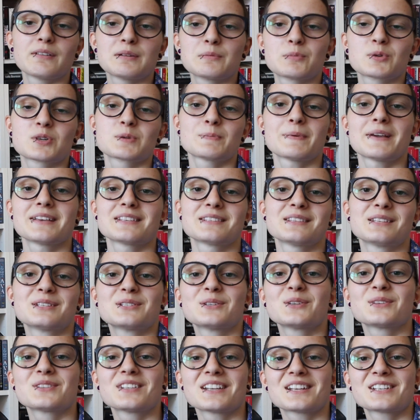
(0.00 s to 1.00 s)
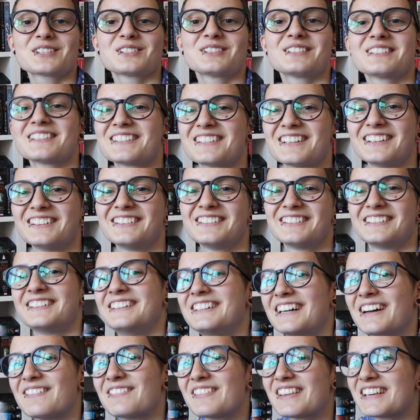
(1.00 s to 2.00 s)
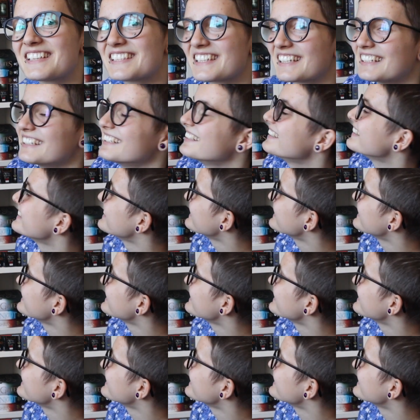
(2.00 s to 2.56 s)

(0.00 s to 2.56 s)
have any more space in the adult section, so I'm lazy.